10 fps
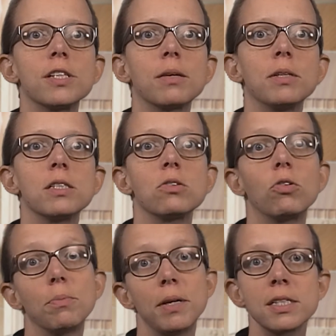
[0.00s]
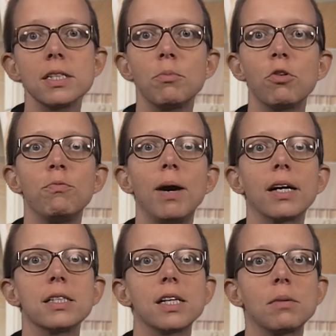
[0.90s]
segments or the best number of
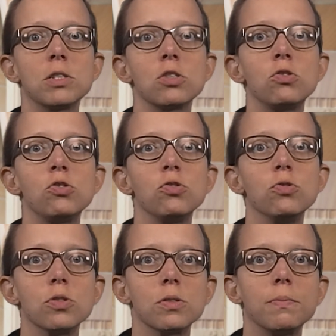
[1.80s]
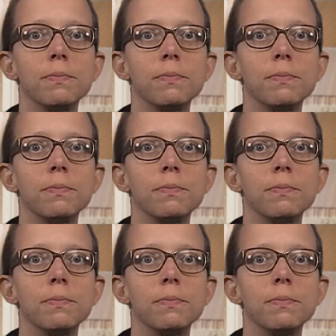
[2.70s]
market segments to choose.